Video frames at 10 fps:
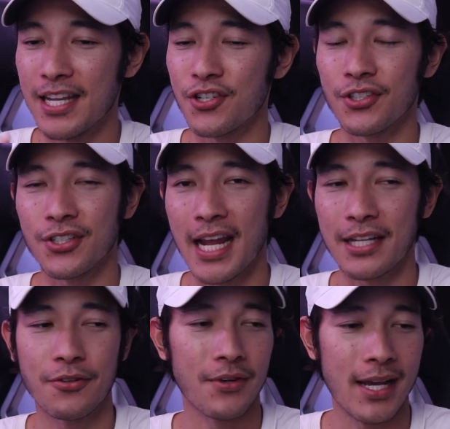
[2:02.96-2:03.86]
Ledger
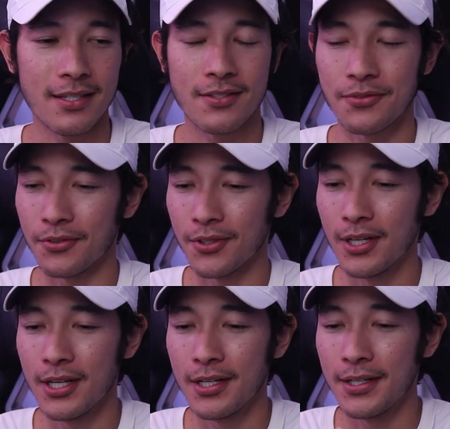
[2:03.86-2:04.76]
Nano S or
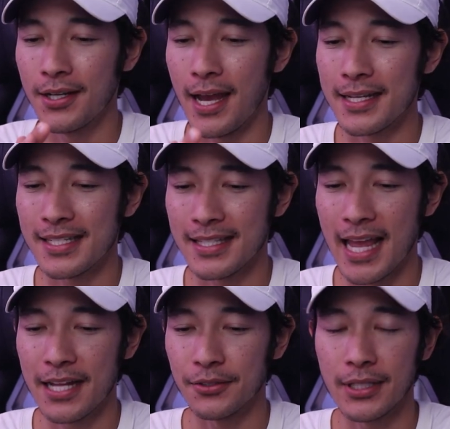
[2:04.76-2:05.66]
S
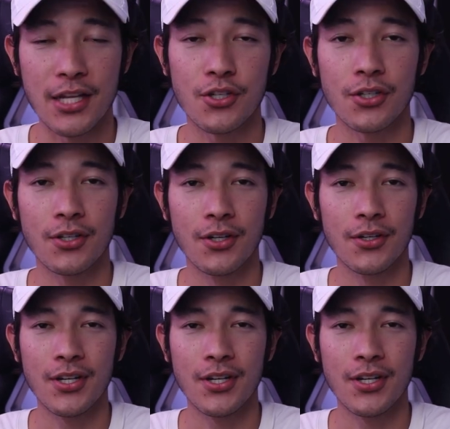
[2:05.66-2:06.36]
Nano Ledger.